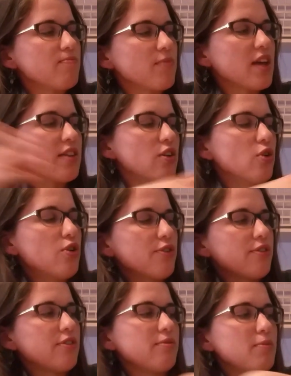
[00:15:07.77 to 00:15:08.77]
And the
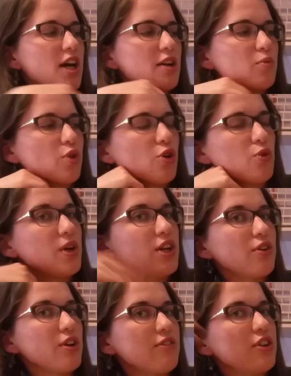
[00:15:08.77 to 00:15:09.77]
whole bottom row we
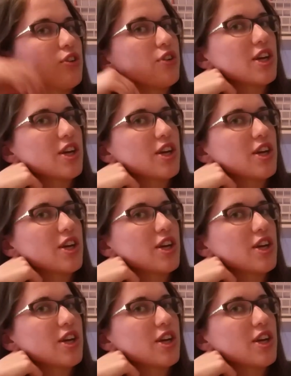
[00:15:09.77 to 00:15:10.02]
don't even know